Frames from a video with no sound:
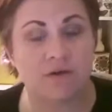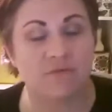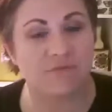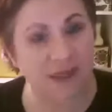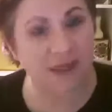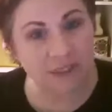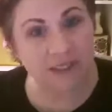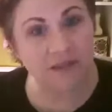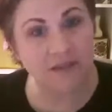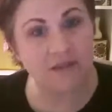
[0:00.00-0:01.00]

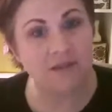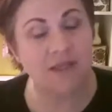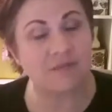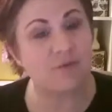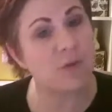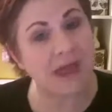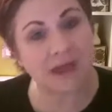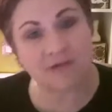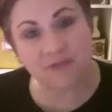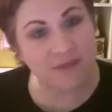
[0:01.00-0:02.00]
family, if you
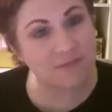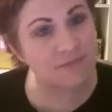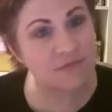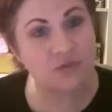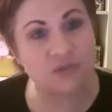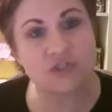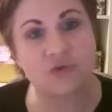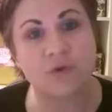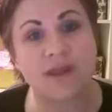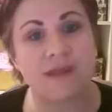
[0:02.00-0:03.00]
have them to
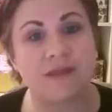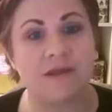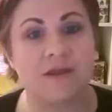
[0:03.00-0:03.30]
enjoy,